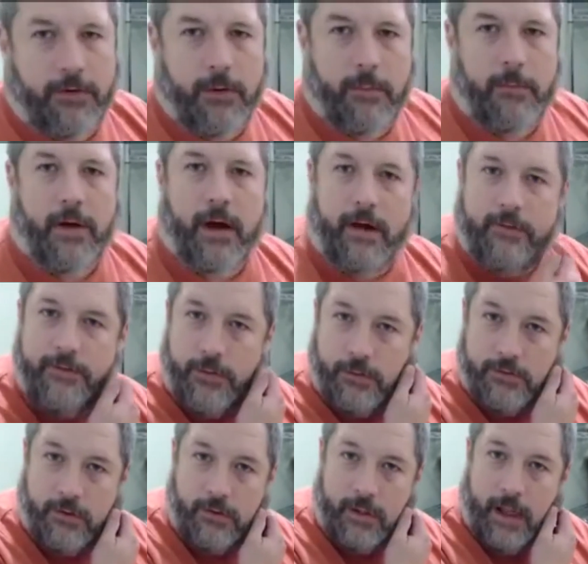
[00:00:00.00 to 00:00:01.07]
from
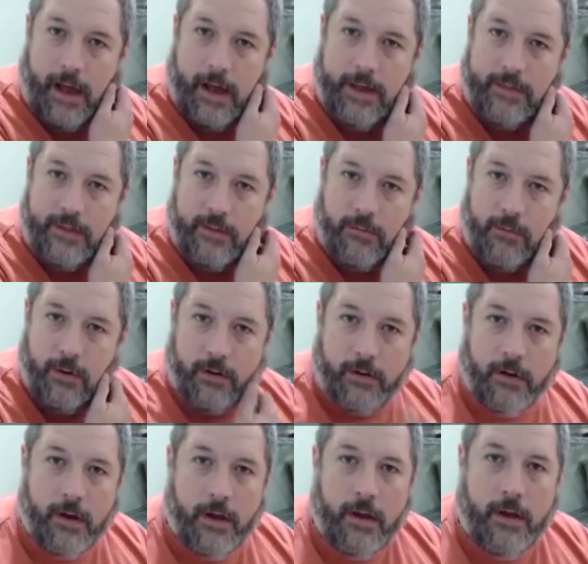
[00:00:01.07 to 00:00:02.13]
folks online that were